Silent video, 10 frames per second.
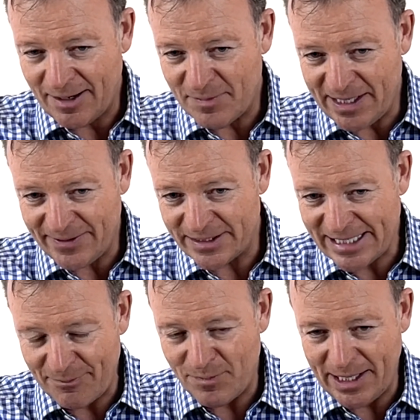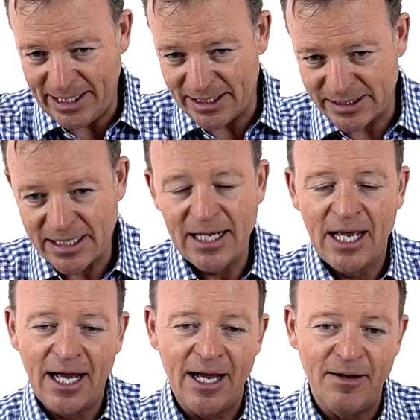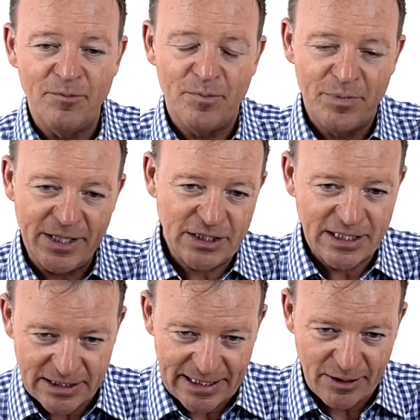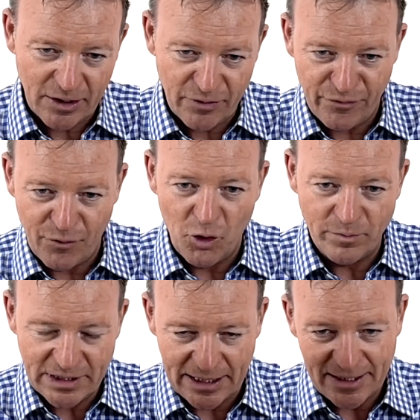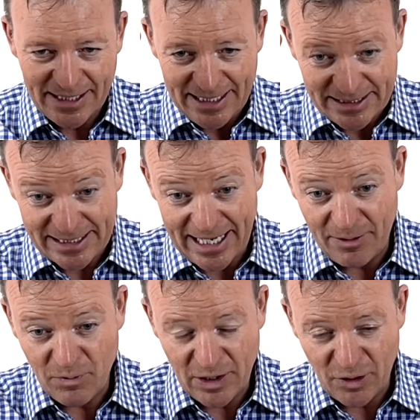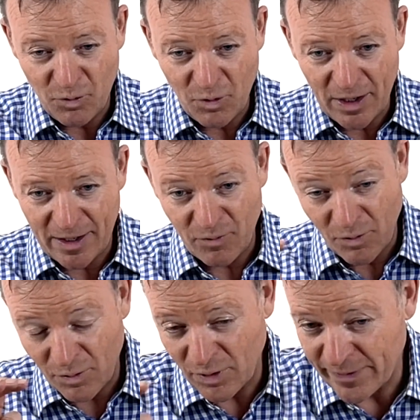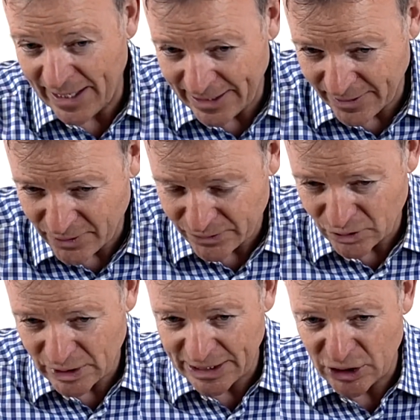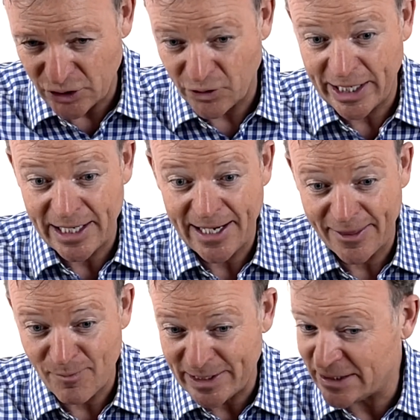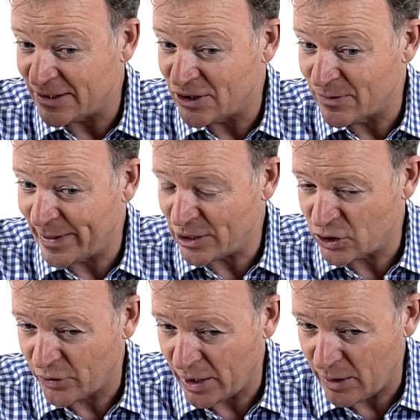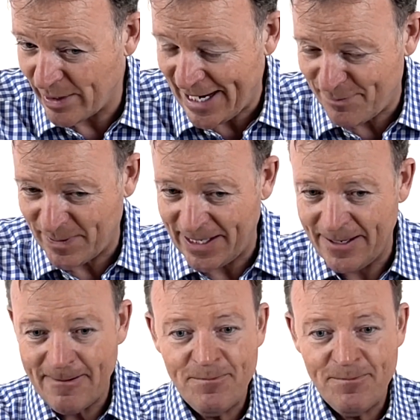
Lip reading: in the 10 minutes, but it's considered good form to say, at the end of the consultation, you'll get another message to make sure that you were happy.